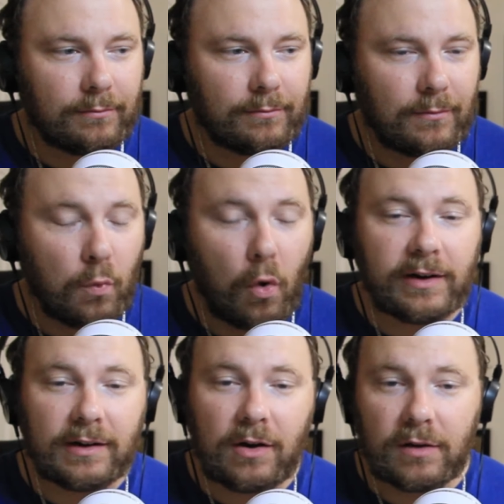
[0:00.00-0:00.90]

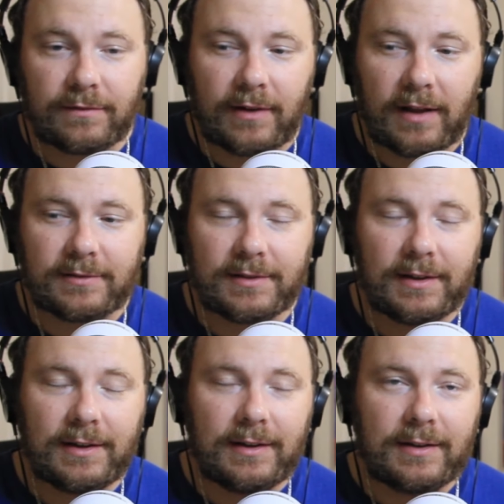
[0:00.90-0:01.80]
wanting to cause offense,
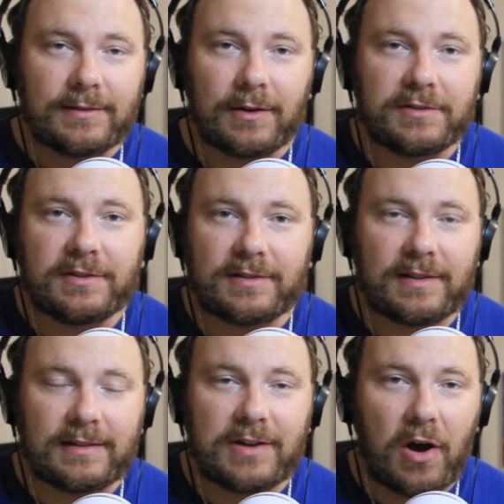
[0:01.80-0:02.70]
so it's just,
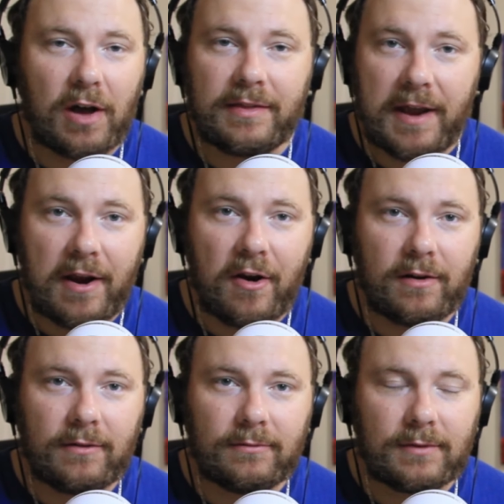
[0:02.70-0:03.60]
it's not there.
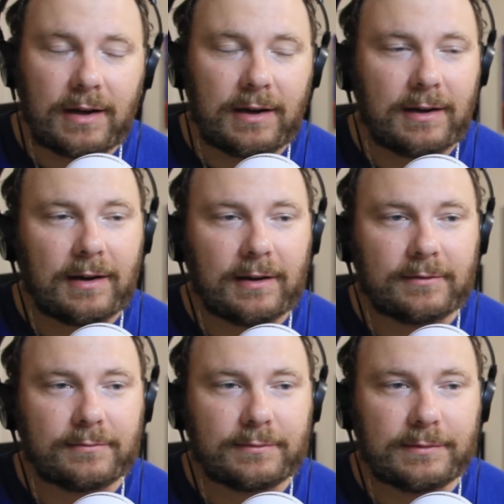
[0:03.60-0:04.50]

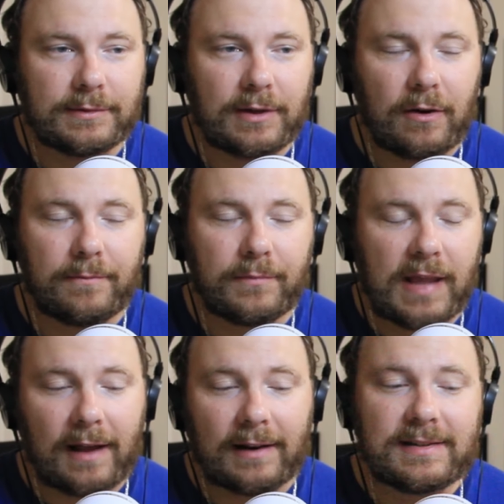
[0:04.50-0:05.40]
So
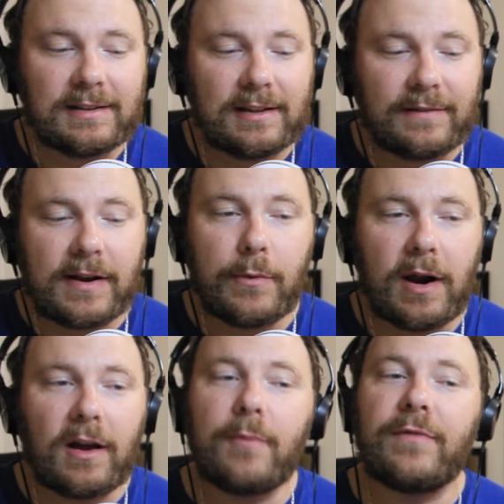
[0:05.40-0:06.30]
yeah, let's get to this video. We got
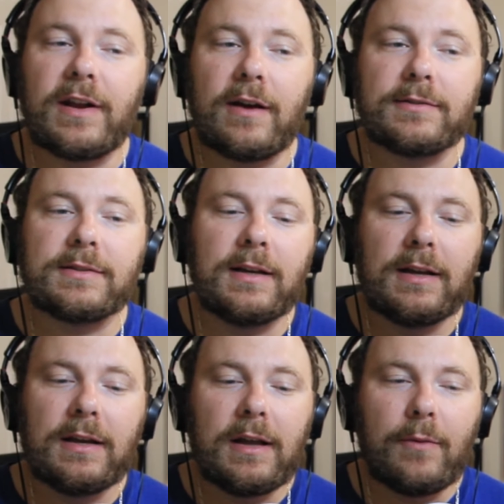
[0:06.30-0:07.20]
a couple videos.
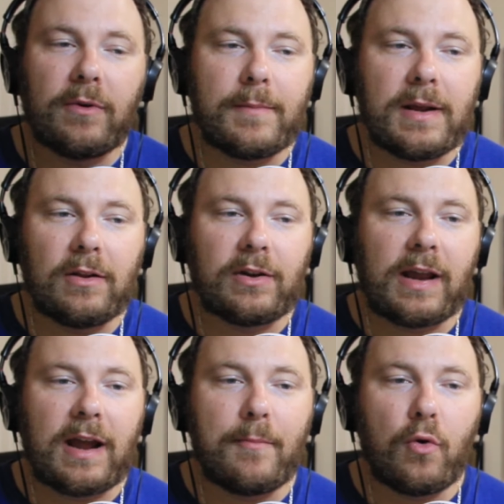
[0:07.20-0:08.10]
We're going to be looking
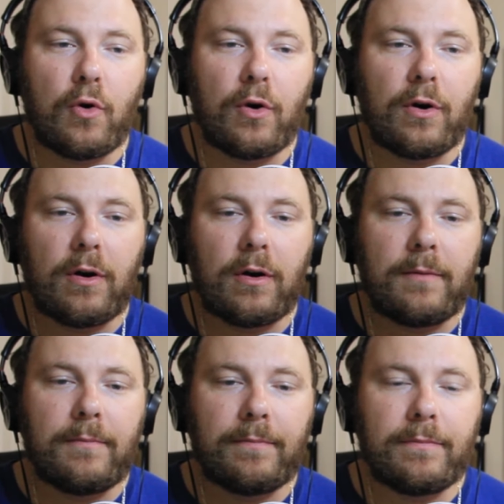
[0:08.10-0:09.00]
at a more
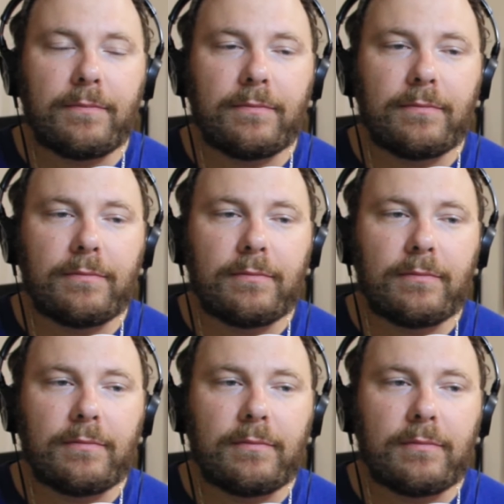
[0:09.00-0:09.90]

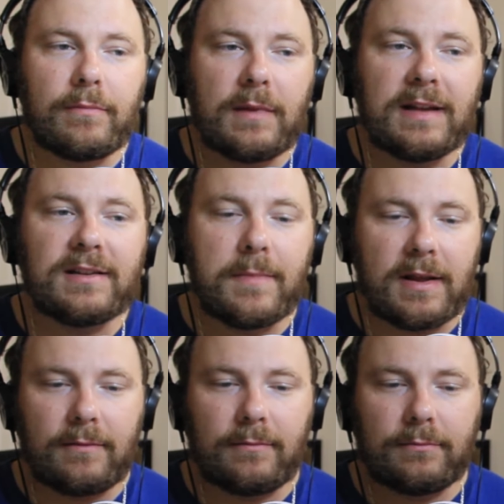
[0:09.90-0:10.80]

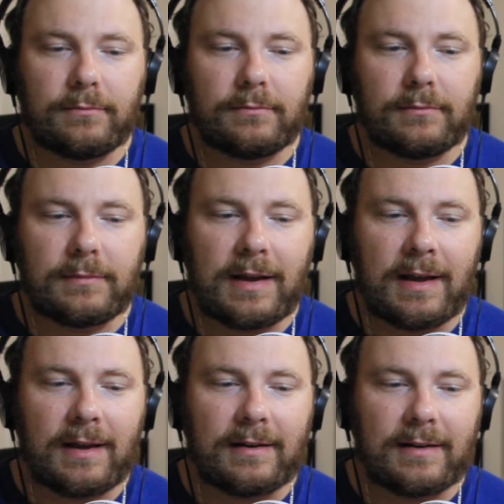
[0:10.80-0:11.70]
intimate
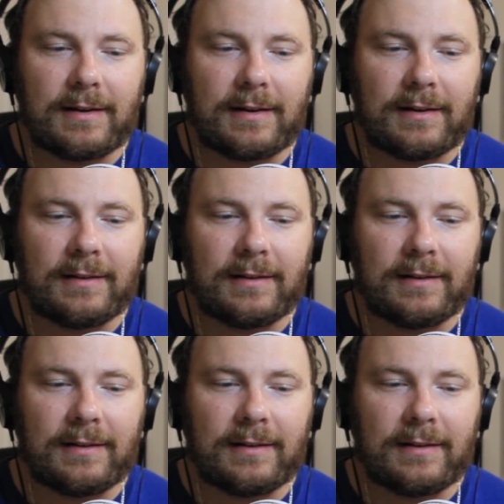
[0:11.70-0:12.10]
and